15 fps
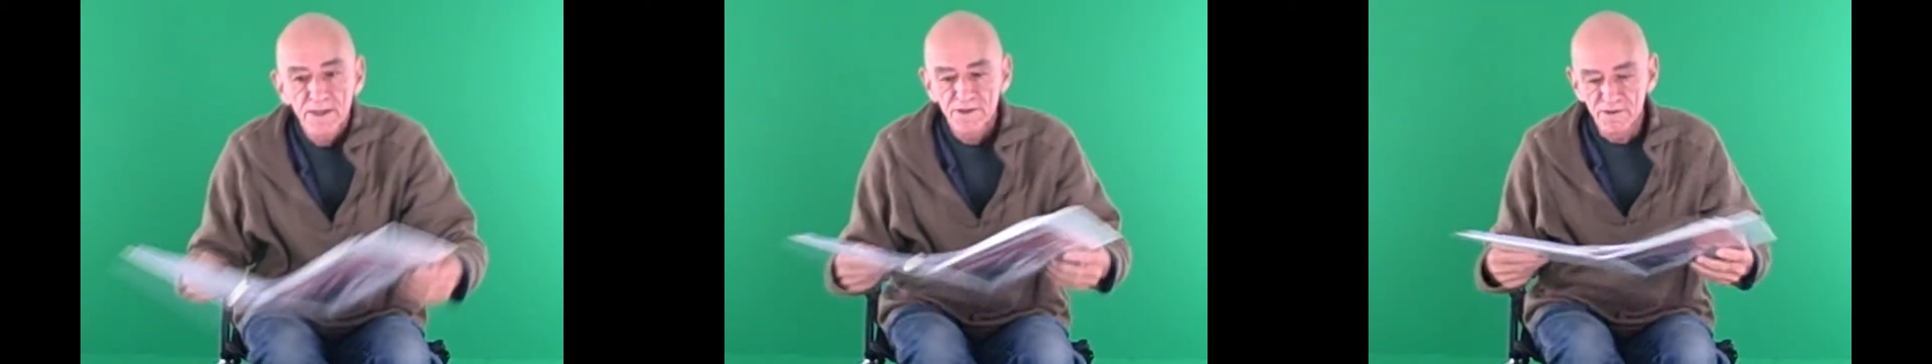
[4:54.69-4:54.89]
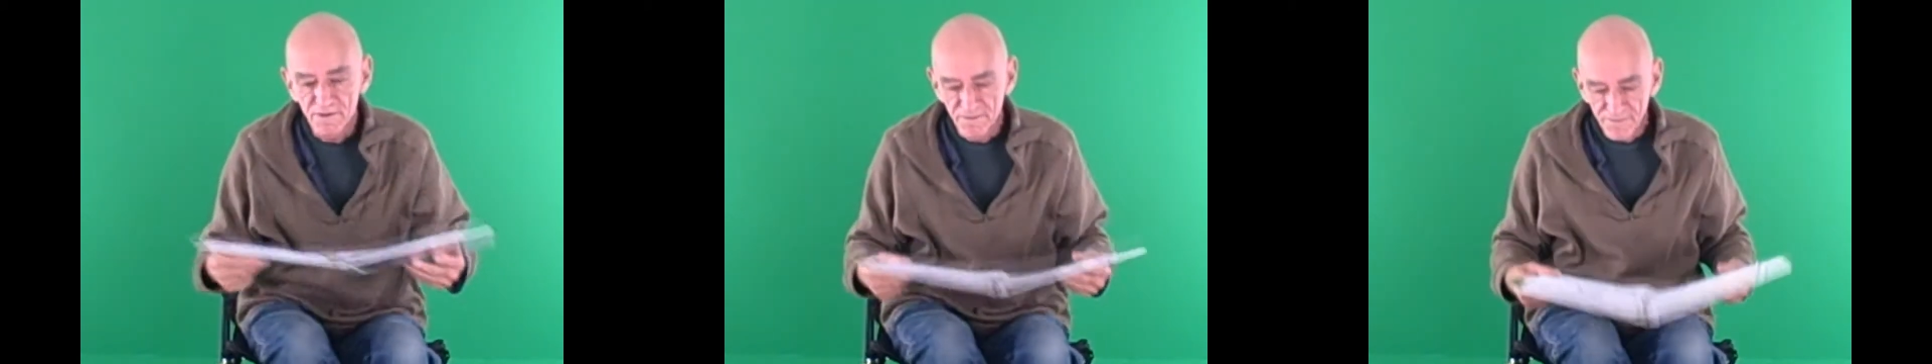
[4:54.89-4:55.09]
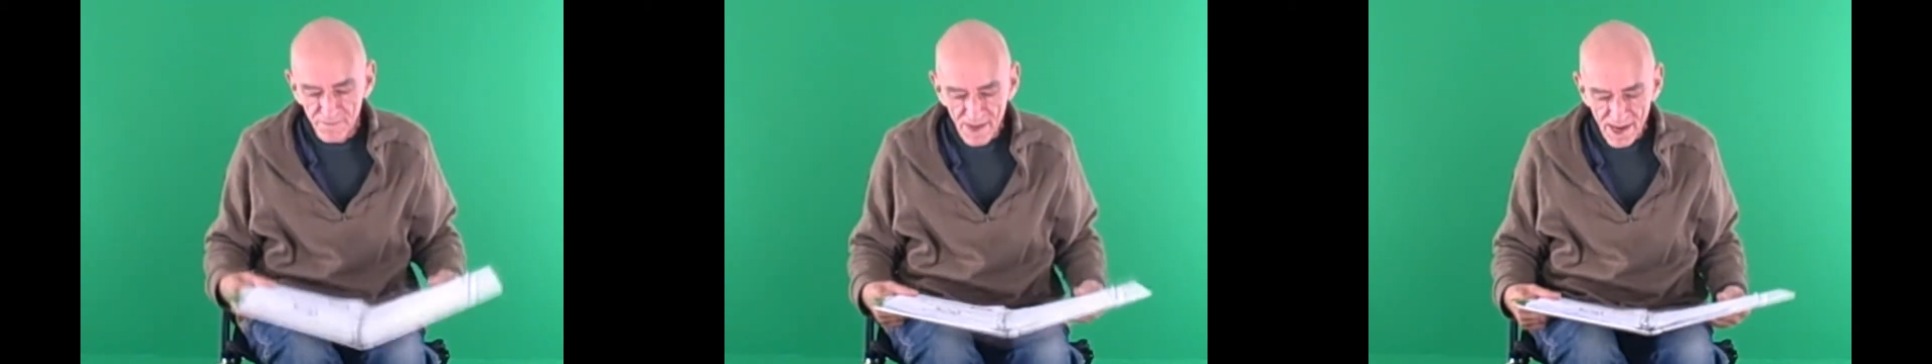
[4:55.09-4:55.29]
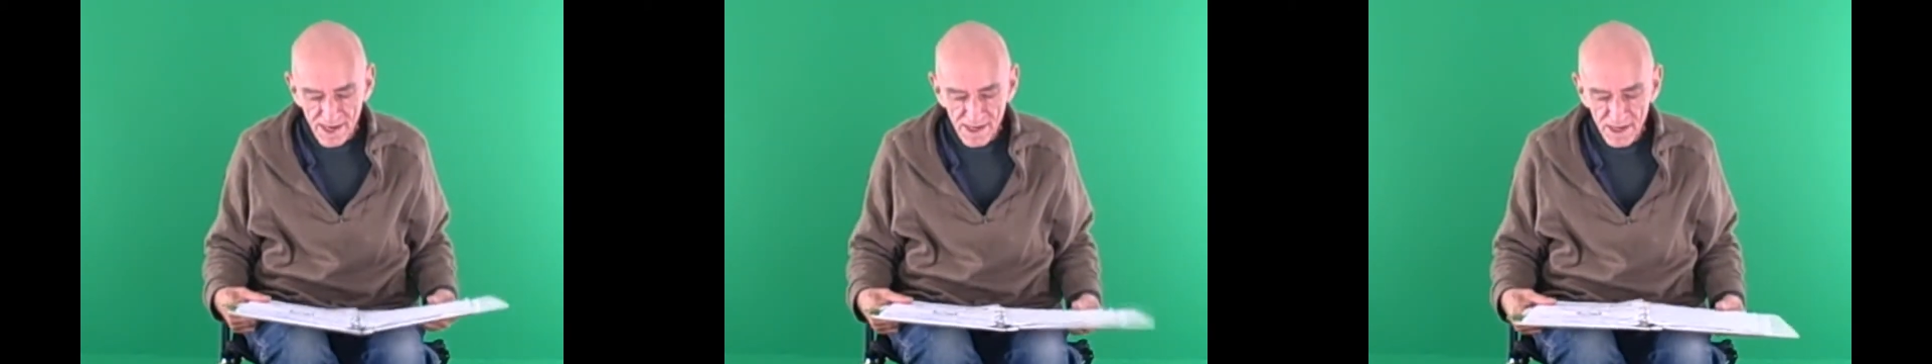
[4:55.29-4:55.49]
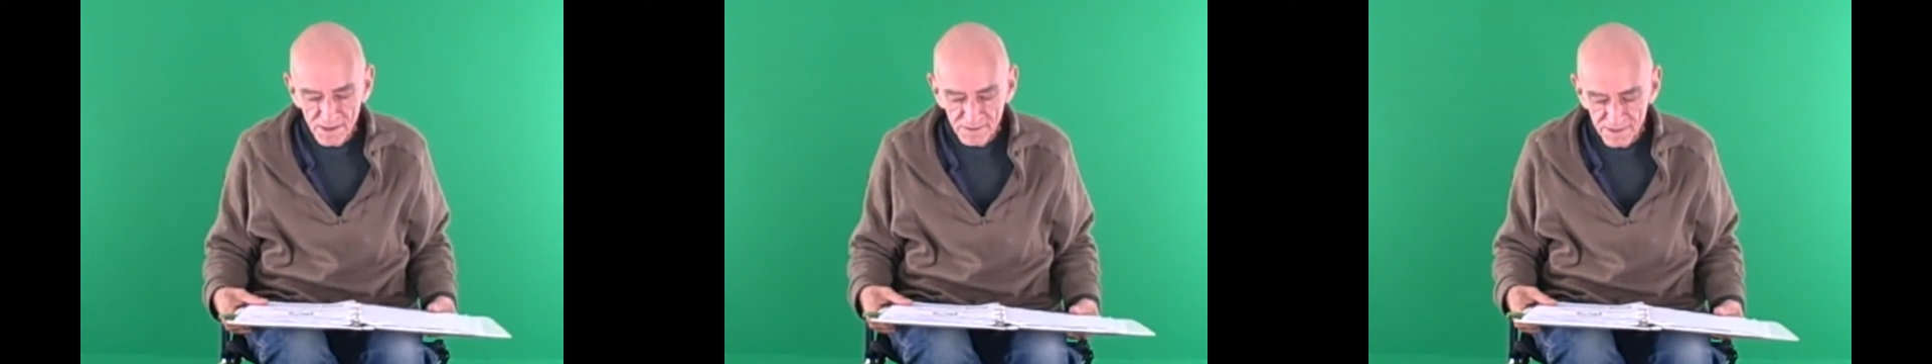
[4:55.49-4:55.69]
You can
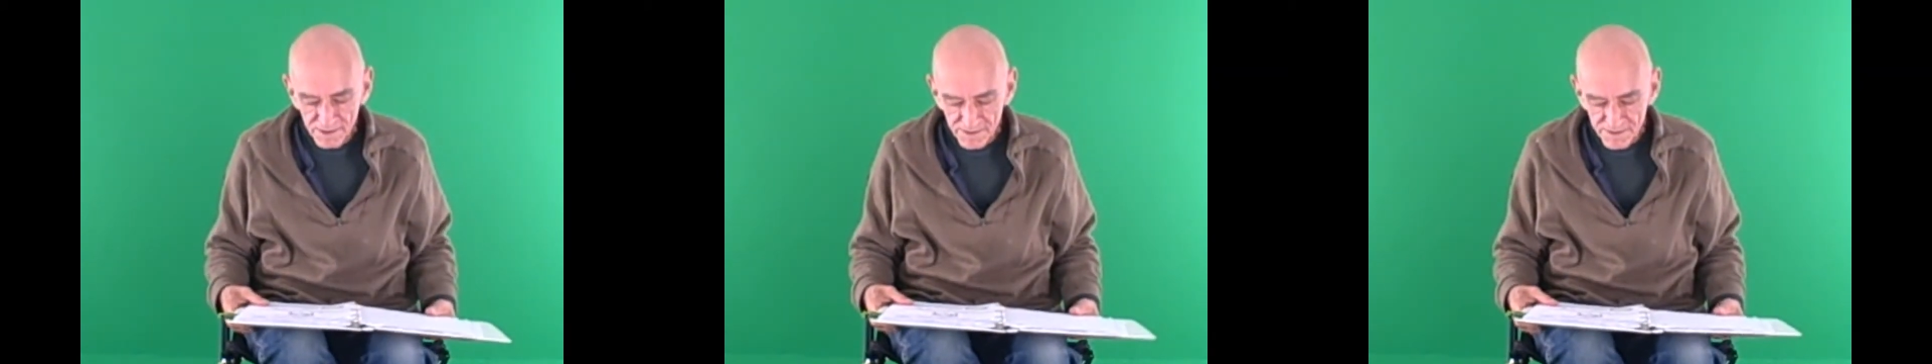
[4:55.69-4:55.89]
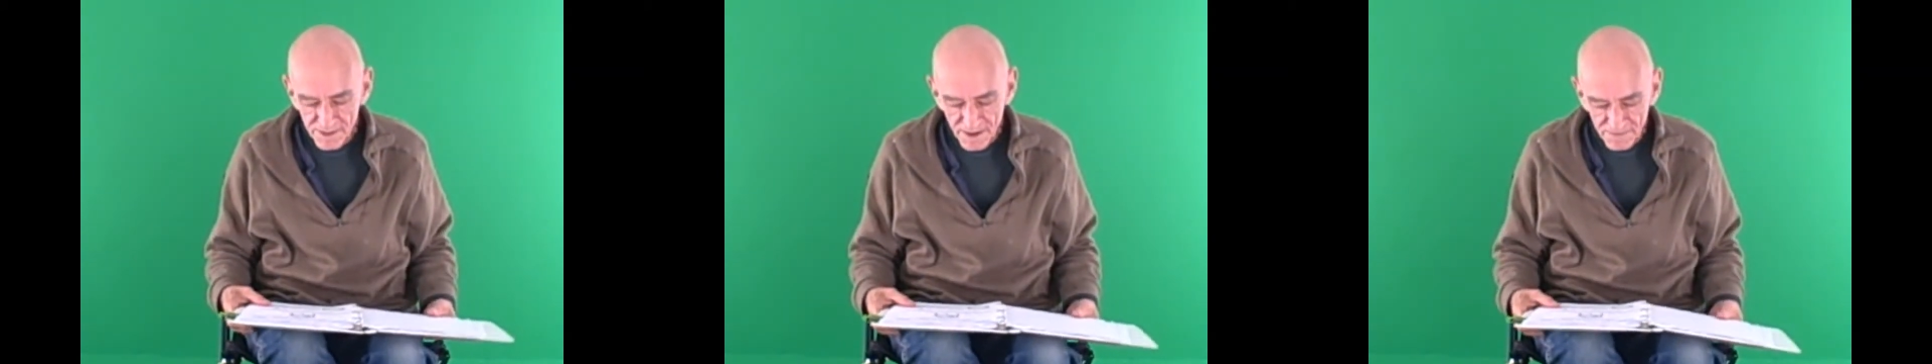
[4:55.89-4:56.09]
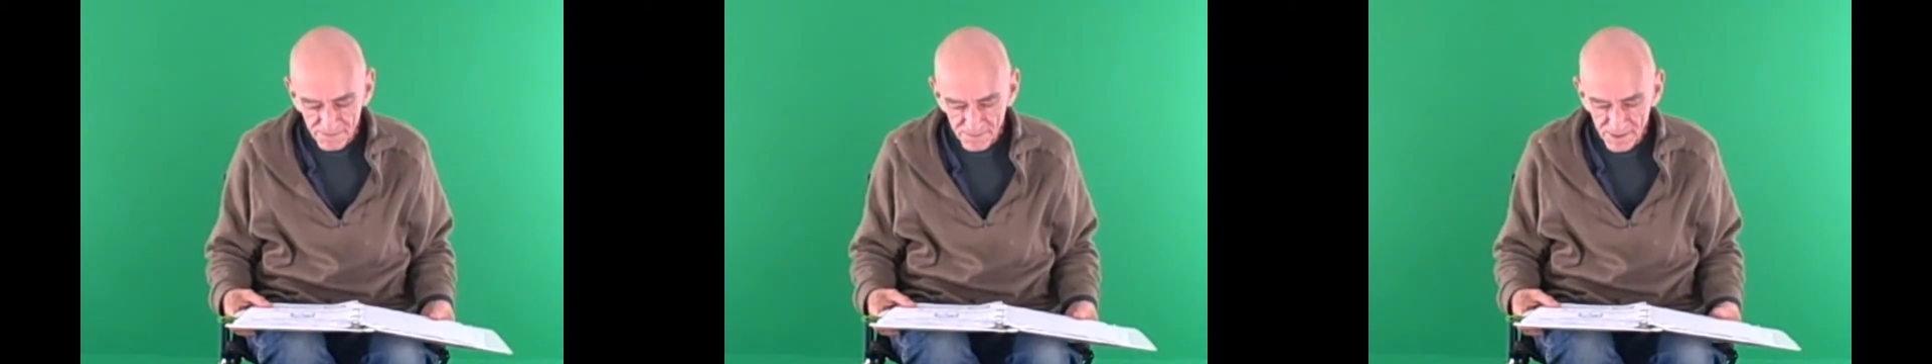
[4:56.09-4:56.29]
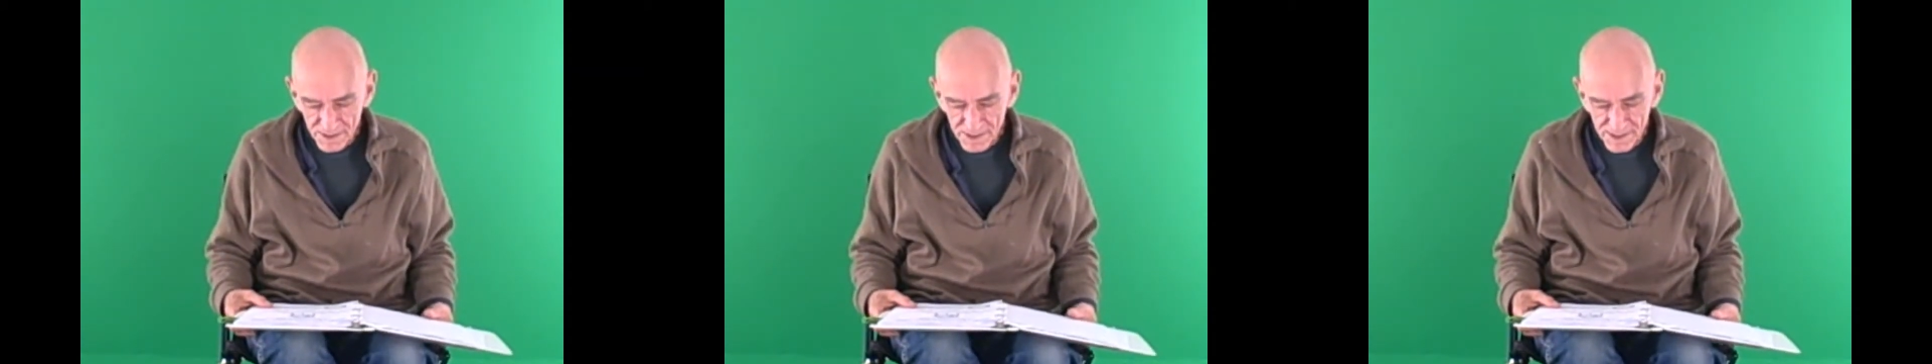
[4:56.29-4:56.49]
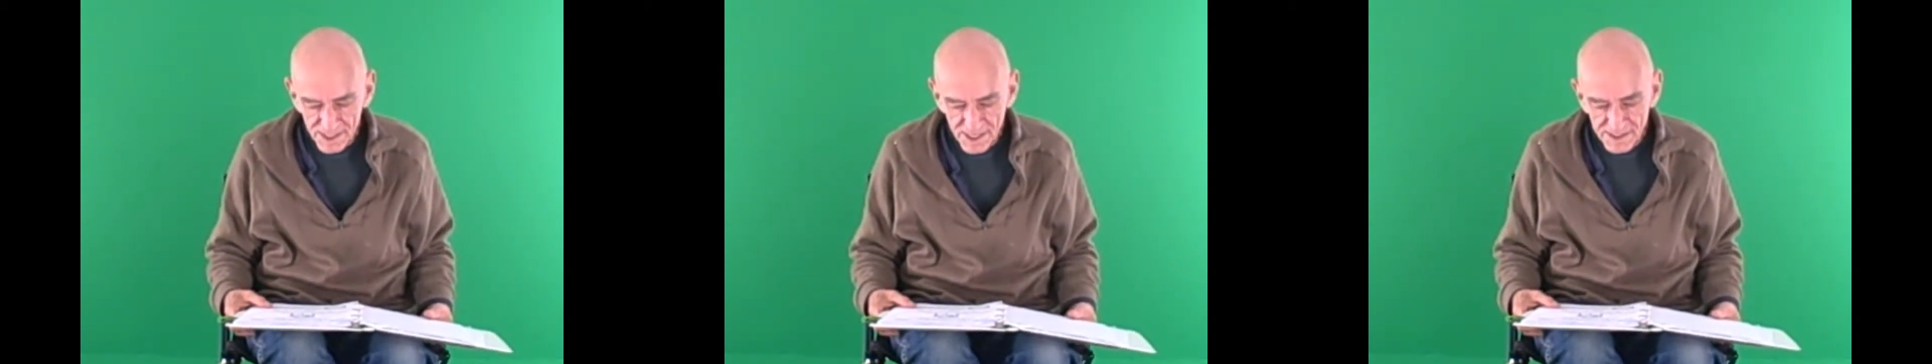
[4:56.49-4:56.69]
find out this stuff
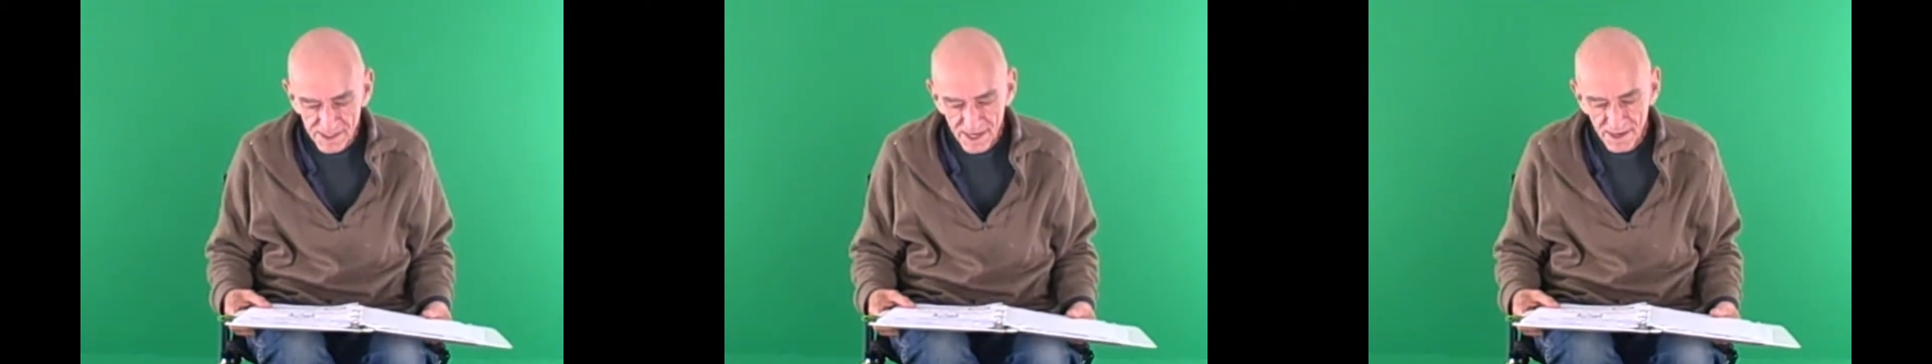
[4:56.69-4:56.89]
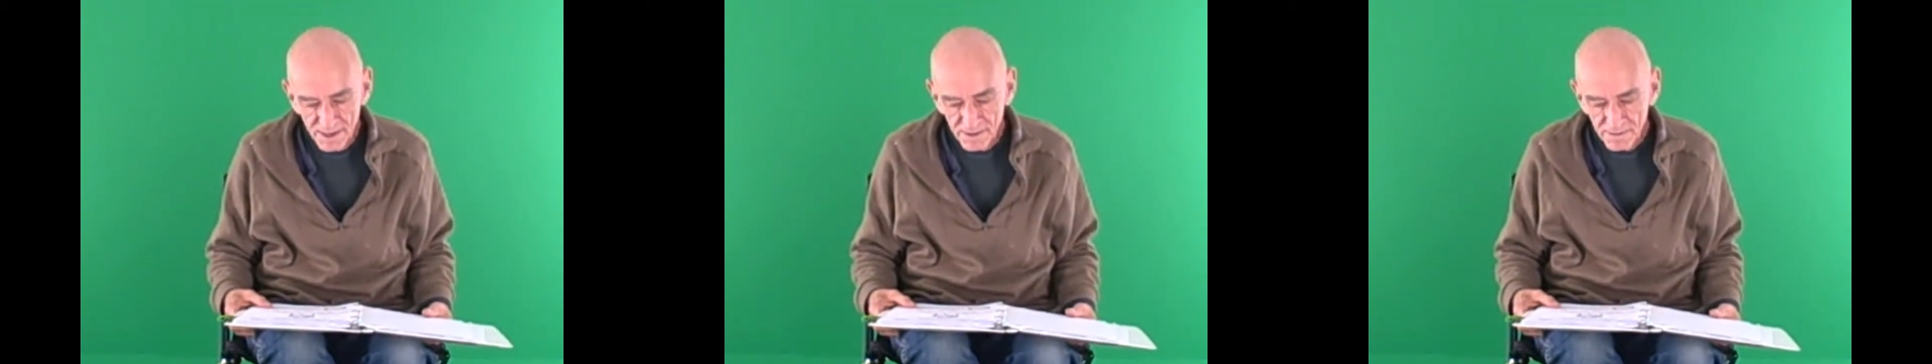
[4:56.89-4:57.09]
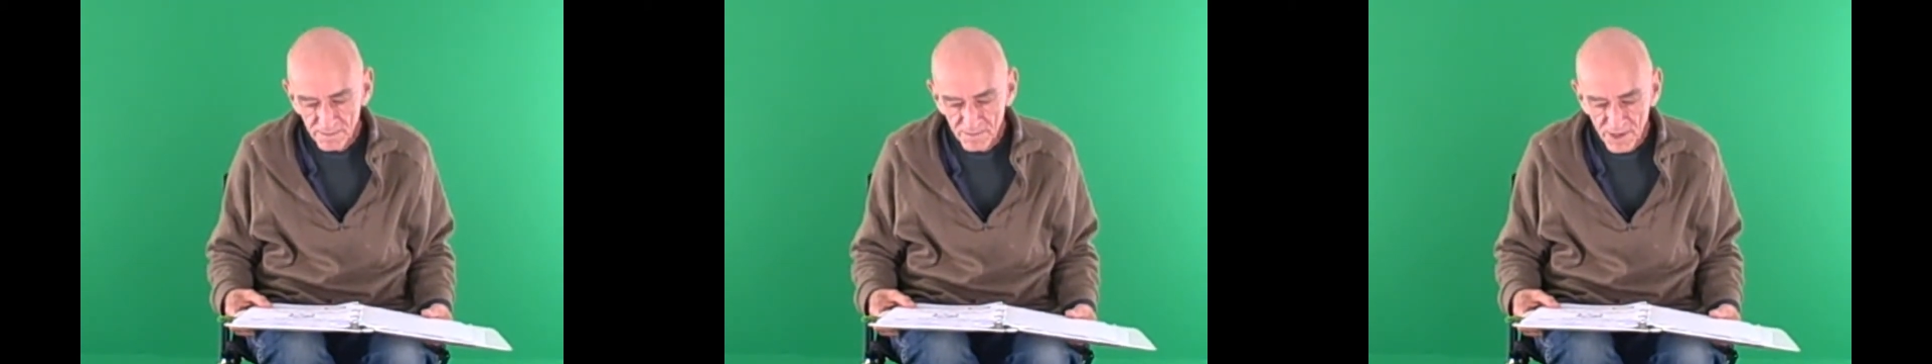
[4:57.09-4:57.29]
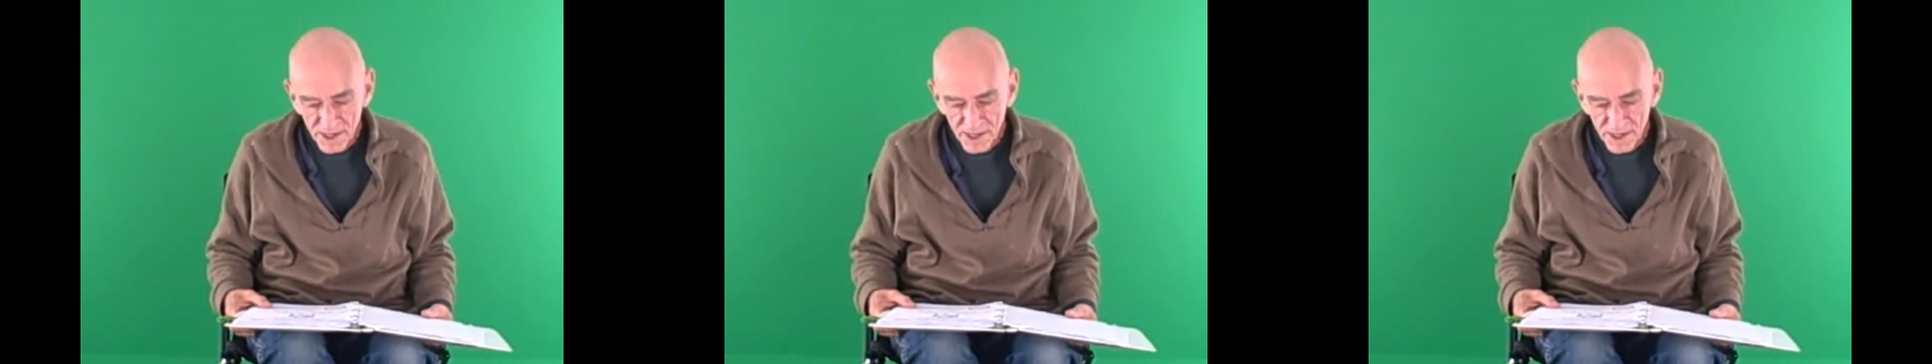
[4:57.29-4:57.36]
in detail